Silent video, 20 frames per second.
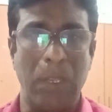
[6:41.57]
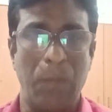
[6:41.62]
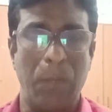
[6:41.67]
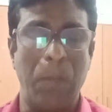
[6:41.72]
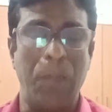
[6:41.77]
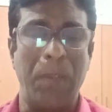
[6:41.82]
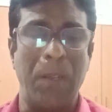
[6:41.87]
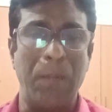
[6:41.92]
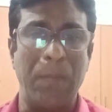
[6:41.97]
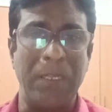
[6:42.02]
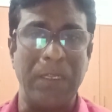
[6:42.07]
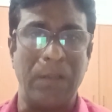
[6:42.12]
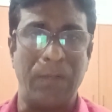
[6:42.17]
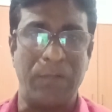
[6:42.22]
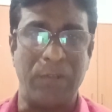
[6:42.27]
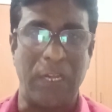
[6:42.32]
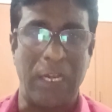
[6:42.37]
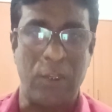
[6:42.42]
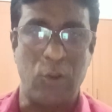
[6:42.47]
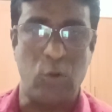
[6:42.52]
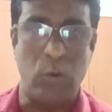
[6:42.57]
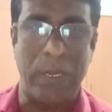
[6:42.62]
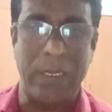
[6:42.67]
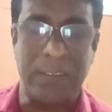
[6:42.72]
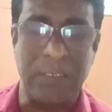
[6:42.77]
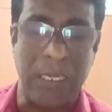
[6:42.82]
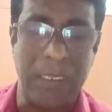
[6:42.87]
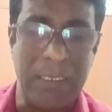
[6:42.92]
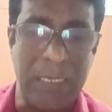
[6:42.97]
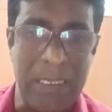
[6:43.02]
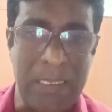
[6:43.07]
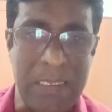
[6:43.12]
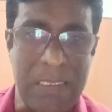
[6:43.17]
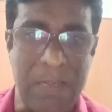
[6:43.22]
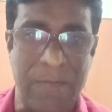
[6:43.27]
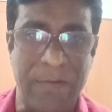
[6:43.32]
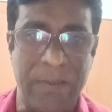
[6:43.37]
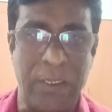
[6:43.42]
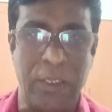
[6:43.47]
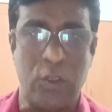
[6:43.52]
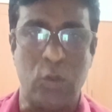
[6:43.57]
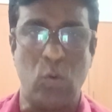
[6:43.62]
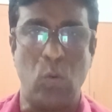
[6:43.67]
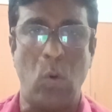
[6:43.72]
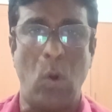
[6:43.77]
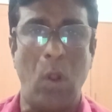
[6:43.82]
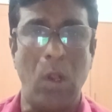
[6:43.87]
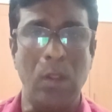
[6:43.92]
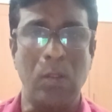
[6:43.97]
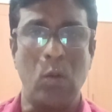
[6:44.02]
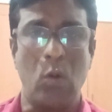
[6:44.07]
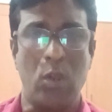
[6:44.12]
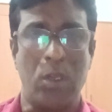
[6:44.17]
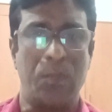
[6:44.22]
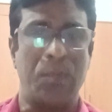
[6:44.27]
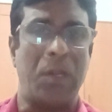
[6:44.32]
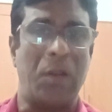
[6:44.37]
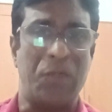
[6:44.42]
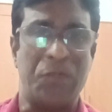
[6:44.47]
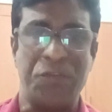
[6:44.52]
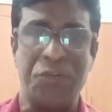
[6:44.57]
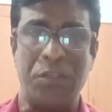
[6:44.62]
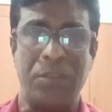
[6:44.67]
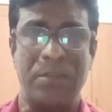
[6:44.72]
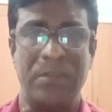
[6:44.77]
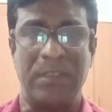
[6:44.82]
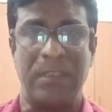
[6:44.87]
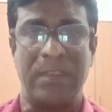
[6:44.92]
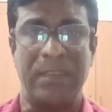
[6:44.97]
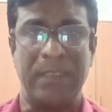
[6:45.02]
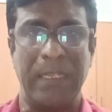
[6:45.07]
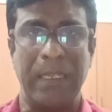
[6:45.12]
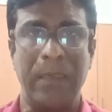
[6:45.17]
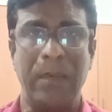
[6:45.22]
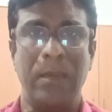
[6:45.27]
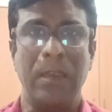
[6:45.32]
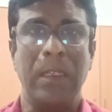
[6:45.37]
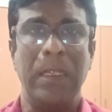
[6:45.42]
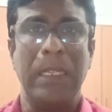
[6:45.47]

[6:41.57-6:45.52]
by payment of Gratuity Act 1972. All those provisions are there.